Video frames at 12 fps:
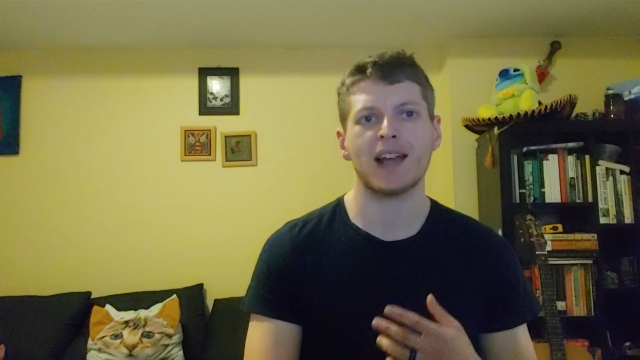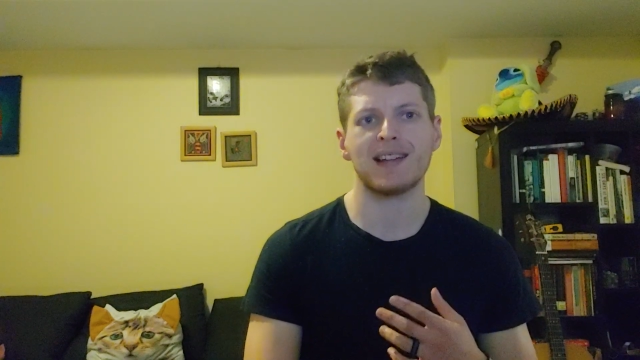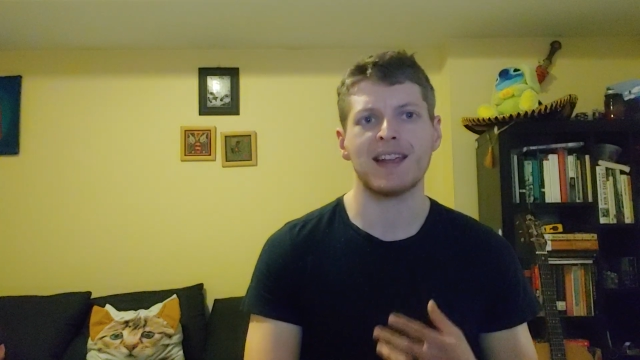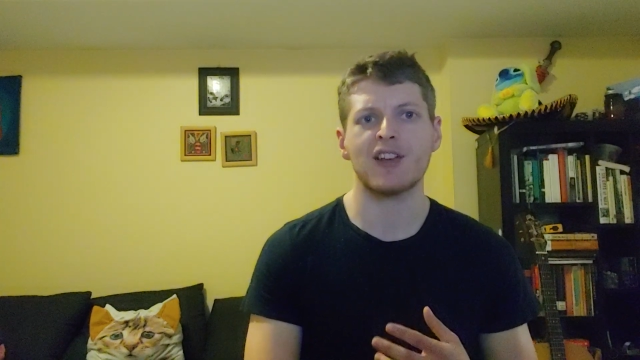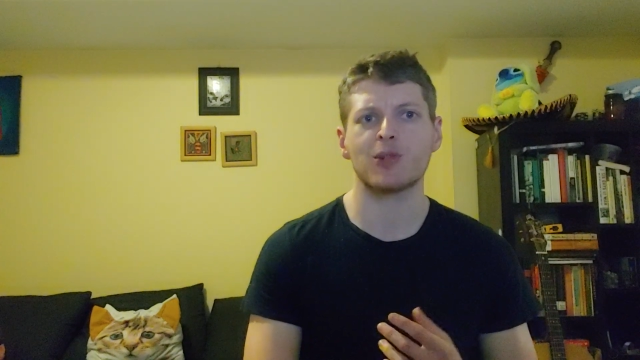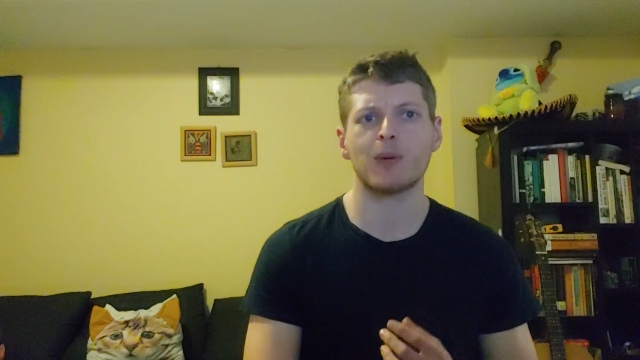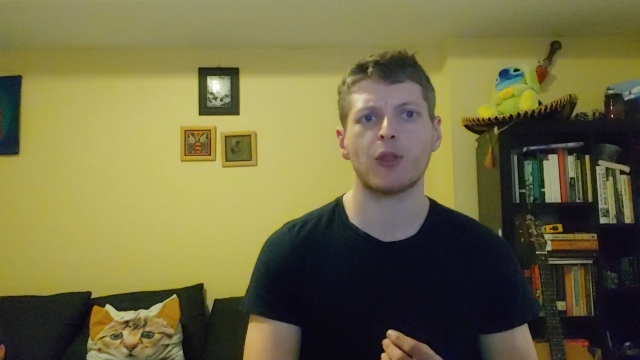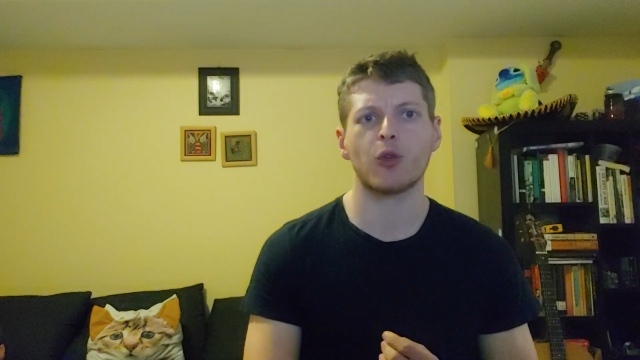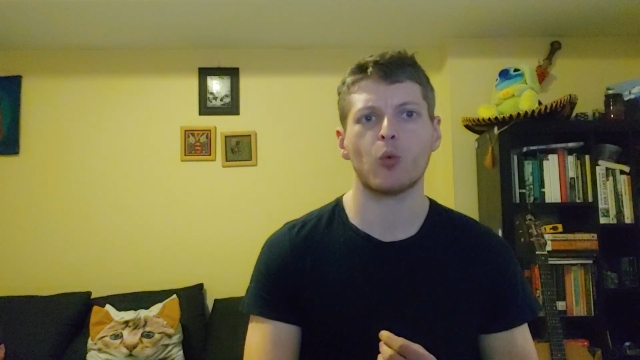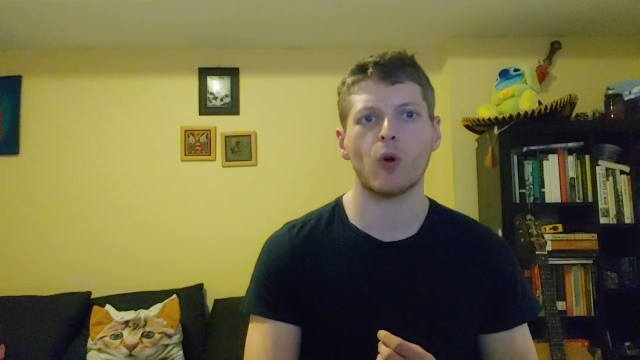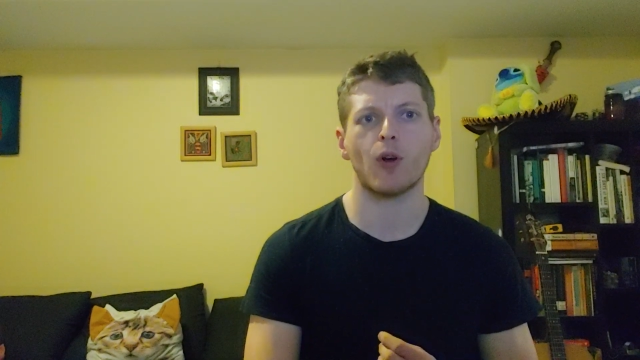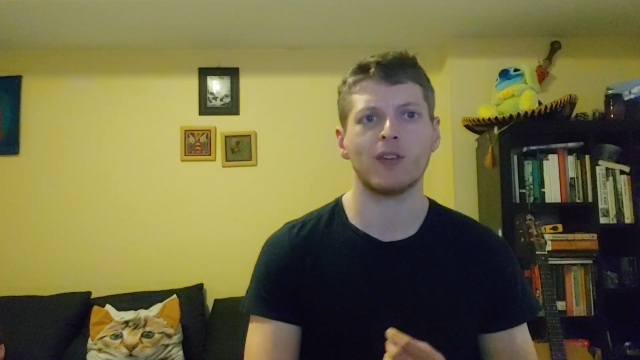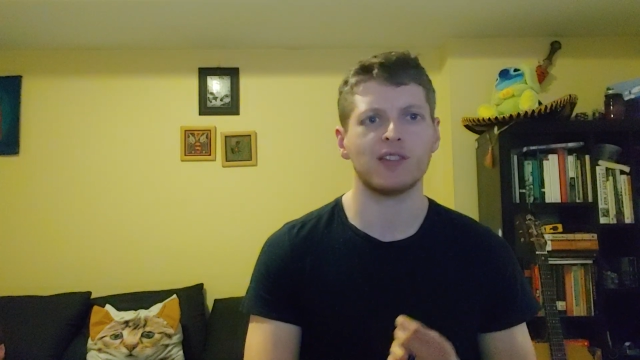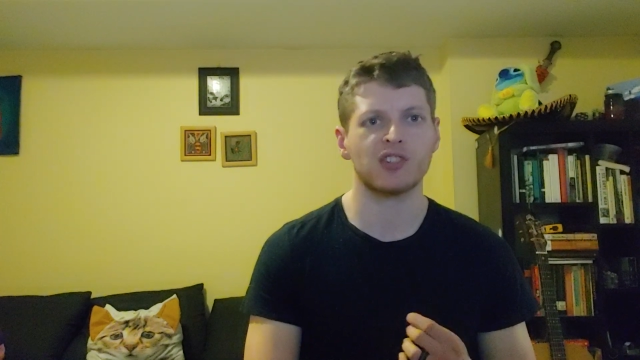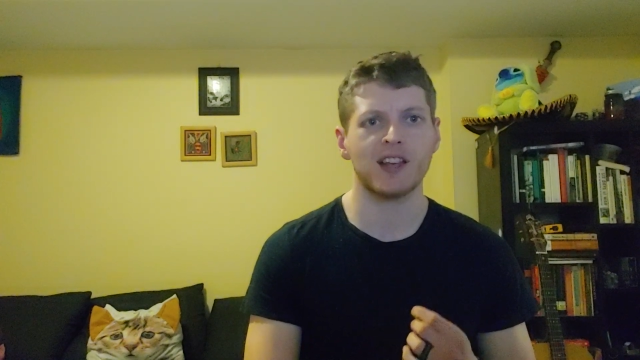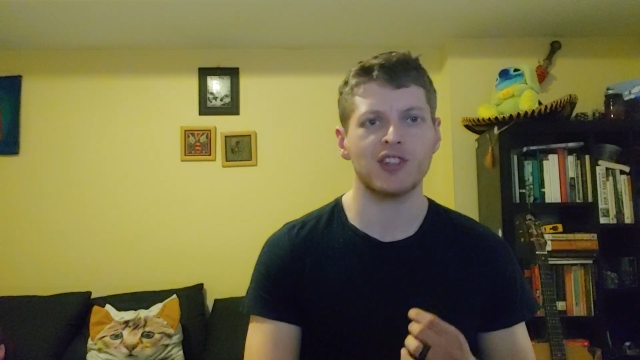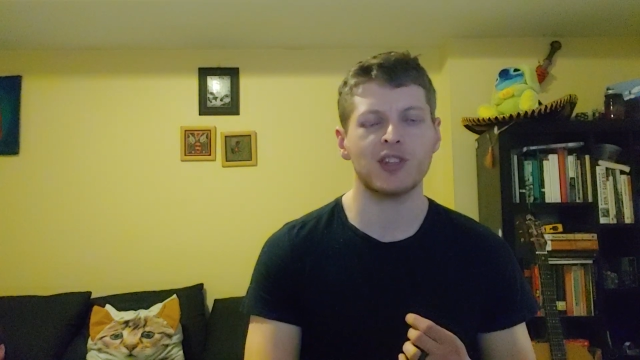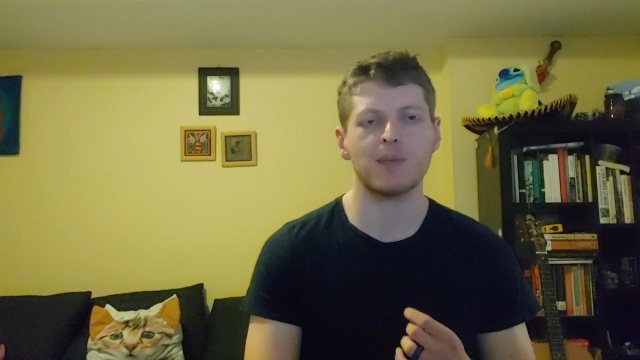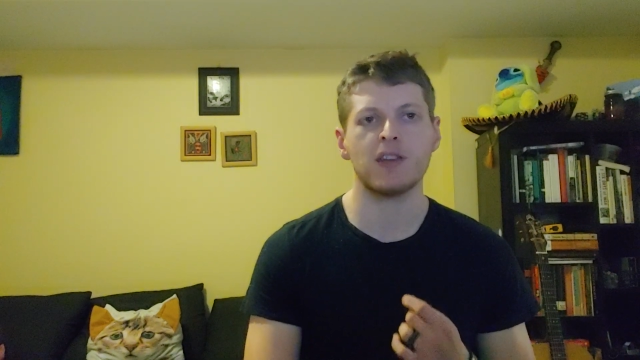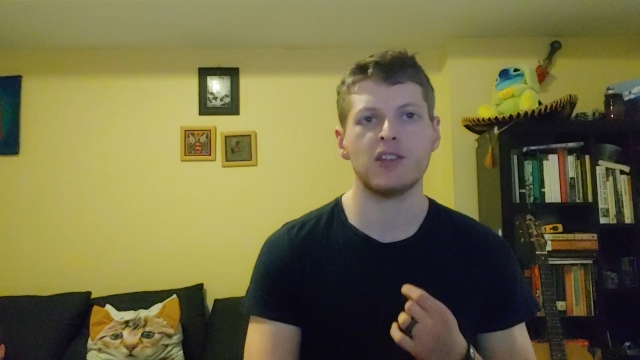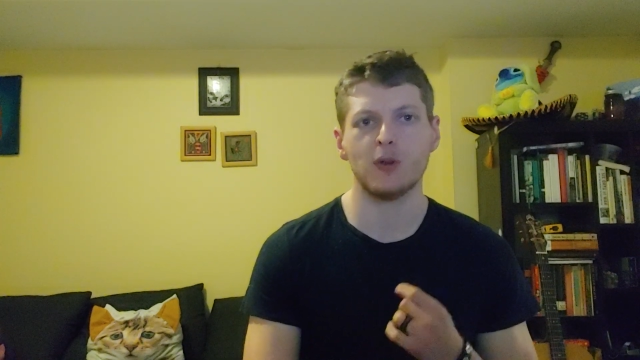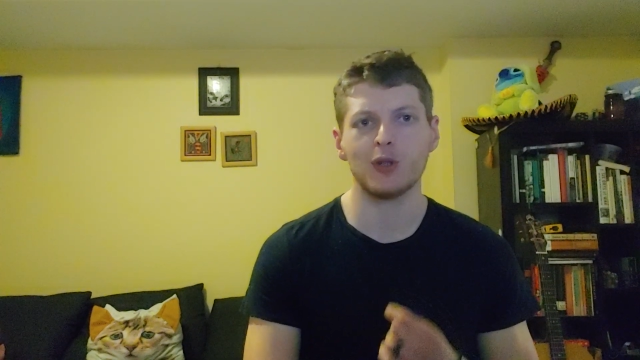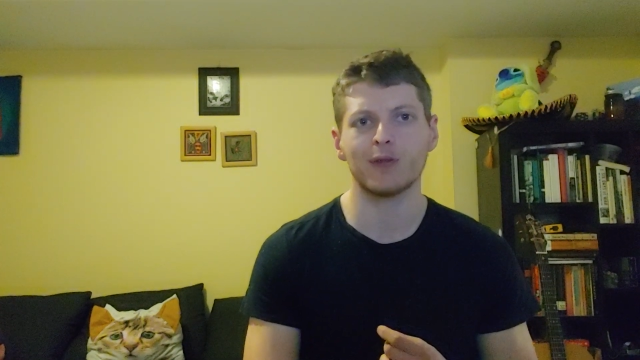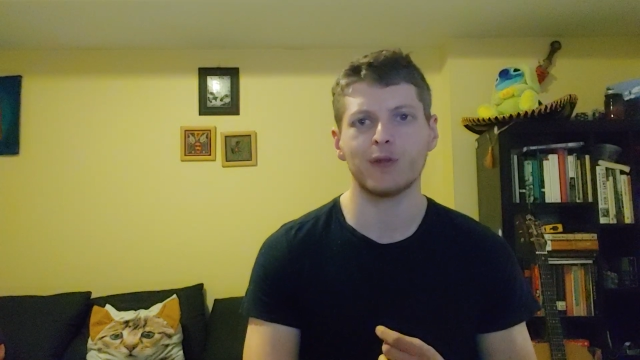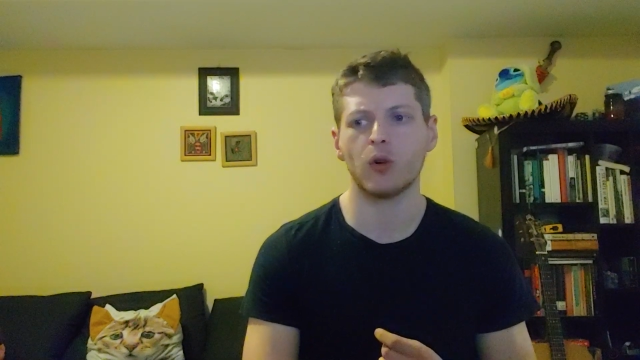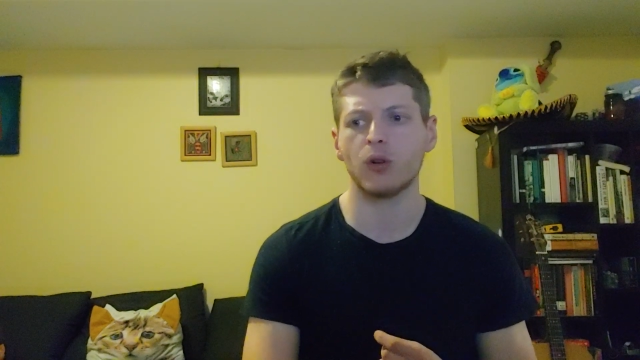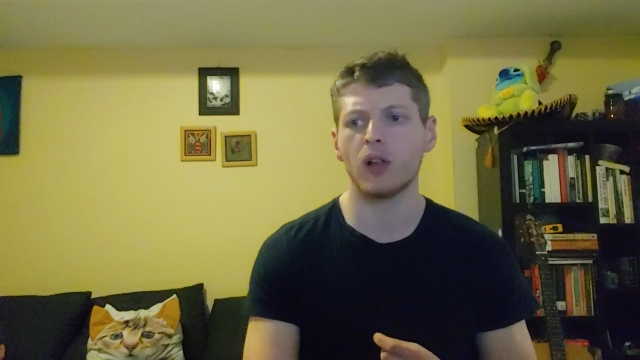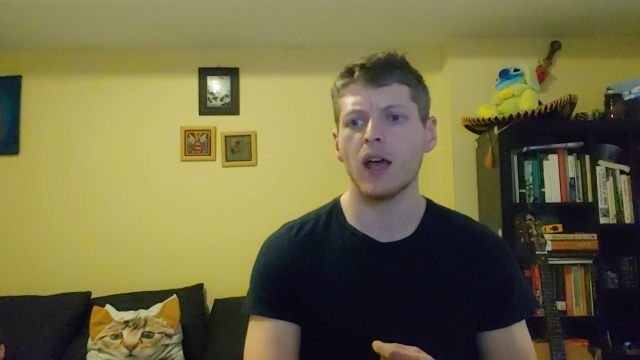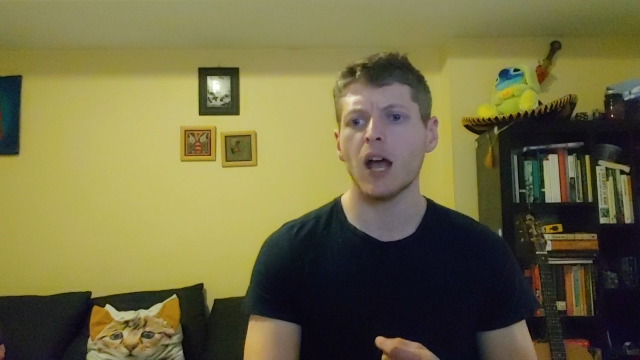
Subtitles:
ideas about the world cease to be useful,